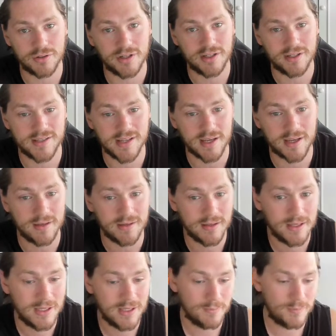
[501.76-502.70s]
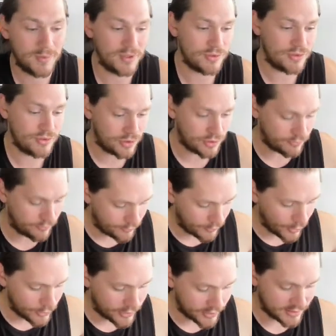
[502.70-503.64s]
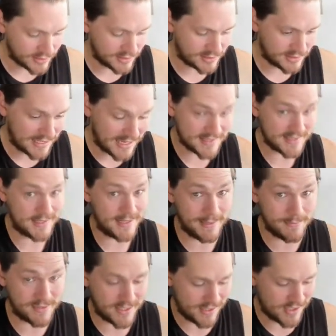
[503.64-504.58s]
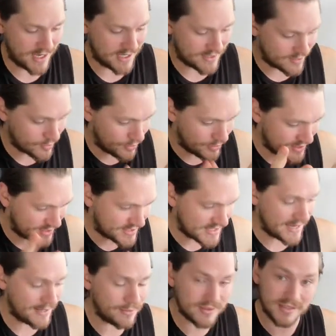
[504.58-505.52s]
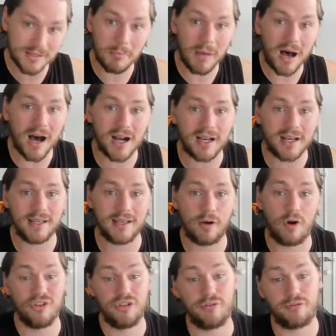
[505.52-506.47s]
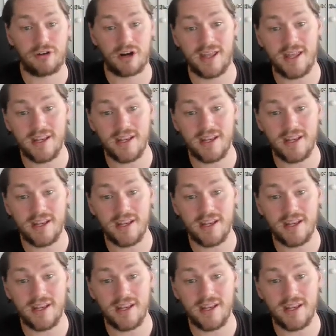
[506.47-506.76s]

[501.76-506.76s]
on in a second, because you can focus, as the name suggests, on the sales and the marketing on the front